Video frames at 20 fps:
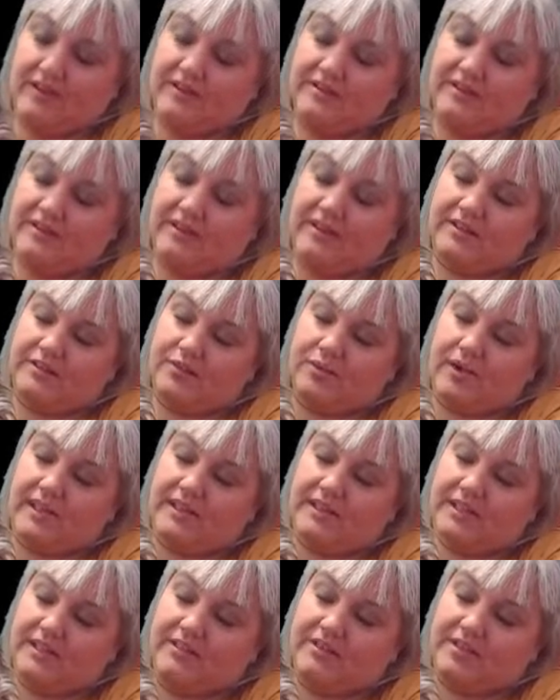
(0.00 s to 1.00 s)
So that's
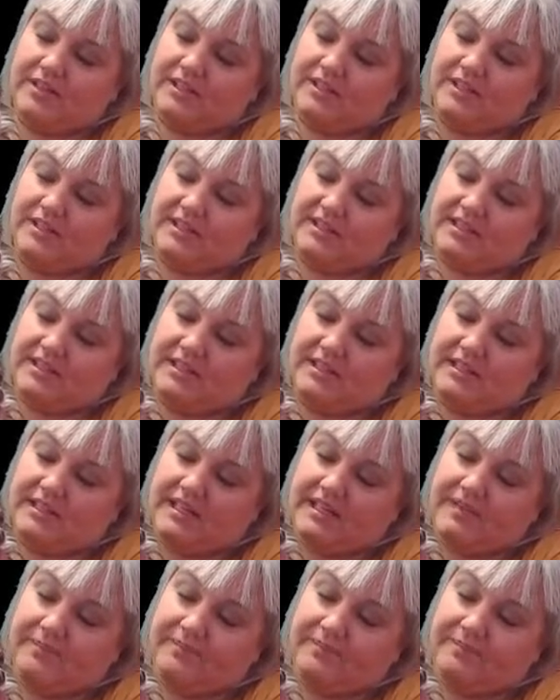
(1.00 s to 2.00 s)
quite interesting,
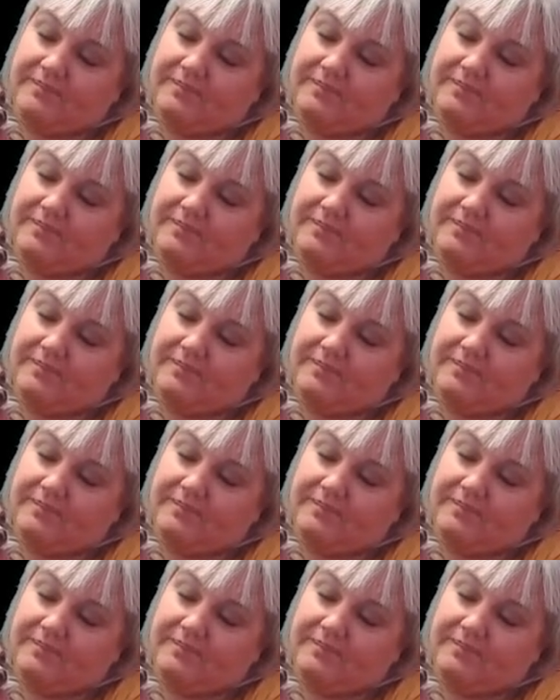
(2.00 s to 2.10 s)
isn't it?